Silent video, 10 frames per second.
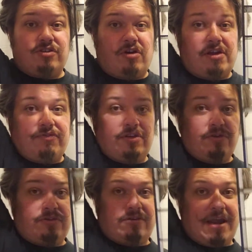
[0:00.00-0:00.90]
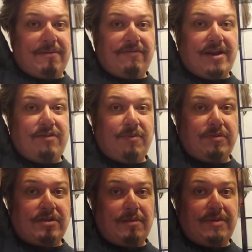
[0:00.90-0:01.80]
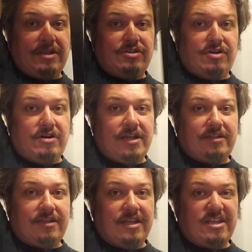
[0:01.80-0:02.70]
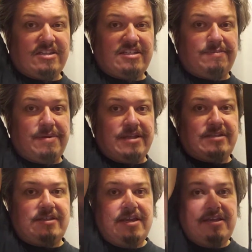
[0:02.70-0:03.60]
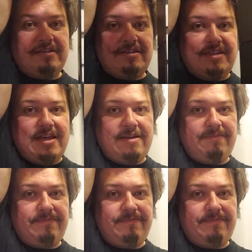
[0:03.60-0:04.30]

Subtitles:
So all you have to do is grab it right here from the top and turn it, and it just spins. See that?